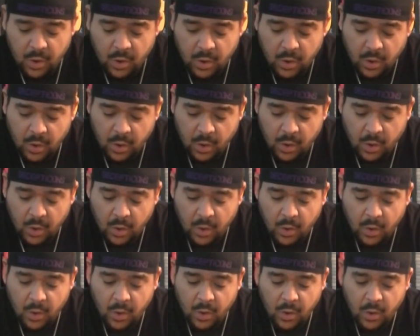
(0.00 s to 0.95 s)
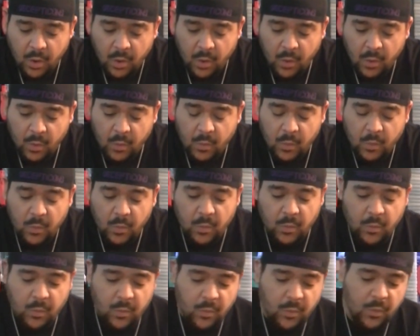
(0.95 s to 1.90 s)

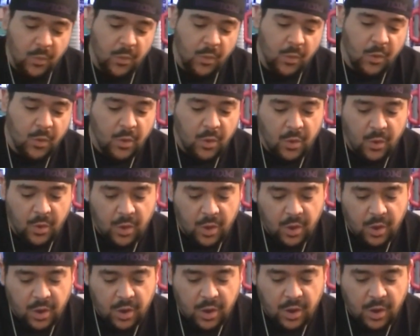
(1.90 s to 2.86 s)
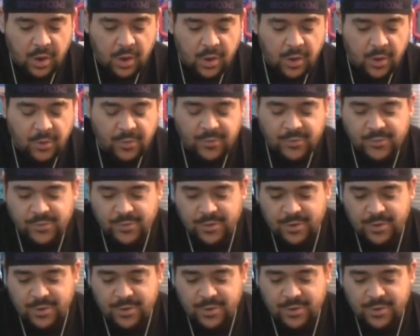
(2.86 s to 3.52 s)
Nothing is said.